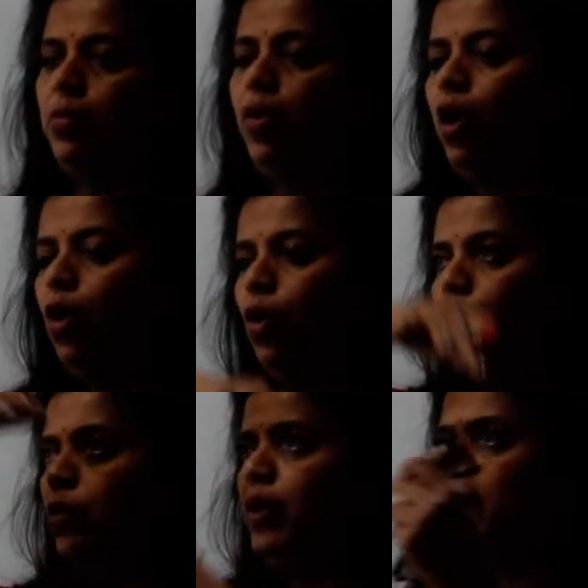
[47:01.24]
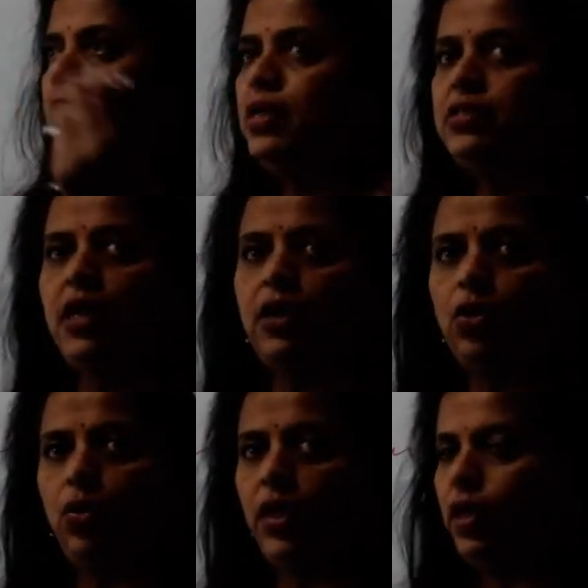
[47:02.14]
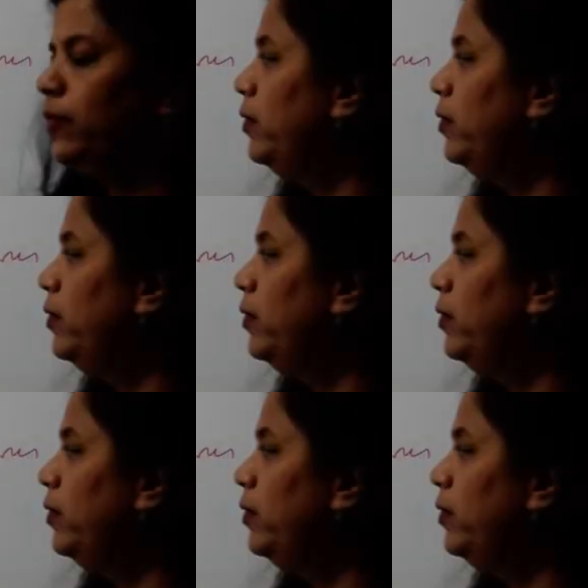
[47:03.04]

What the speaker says: a ball, all over that they start growing.